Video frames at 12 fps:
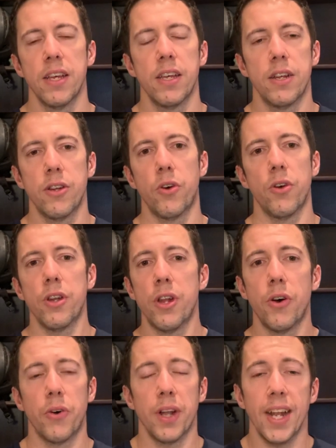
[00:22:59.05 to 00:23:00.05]

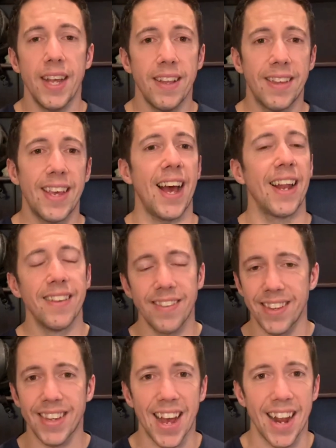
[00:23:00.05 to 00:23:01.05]
Not leave gallons and
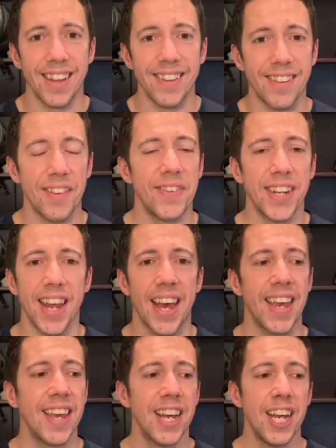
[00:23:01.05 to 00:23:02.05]
gallons every day,
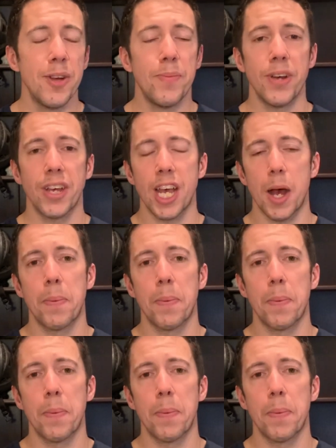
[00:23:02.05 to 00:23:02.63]
but a couple